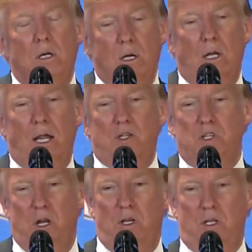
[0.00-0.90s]
unless
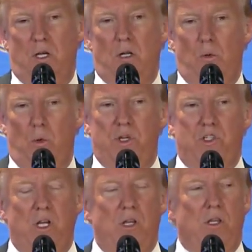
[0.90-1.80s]
and until we
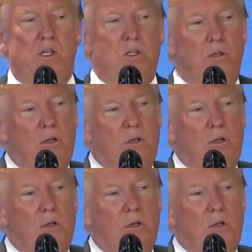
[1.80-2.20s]
see that